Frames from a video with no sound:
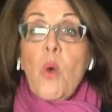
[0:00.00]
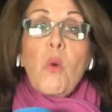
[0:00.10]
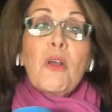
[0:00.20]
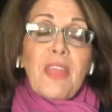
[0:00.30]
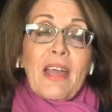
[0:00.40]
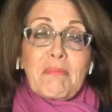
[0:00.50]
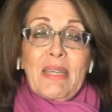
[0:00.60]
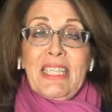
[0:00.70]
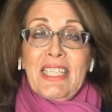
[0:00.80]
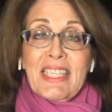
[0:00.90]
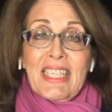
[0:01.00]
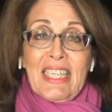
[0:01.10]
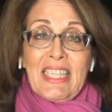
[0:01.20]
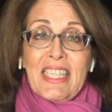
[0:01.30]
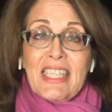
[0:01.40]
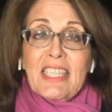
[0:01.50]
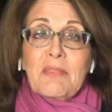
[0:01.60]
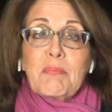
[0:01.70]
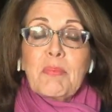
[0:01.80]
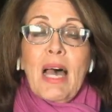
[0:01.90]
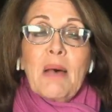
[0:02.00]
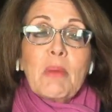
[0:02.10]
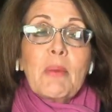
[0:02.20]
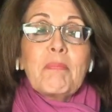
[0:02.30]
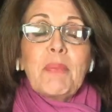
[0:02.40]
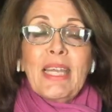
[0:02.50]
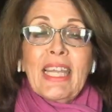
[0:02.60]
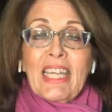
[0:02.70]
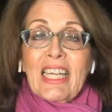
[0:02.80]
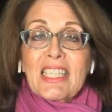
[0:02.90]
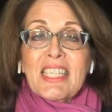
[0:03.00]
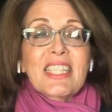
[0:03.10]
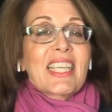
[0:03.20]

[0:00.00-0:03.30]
What that means is that Benny Gantz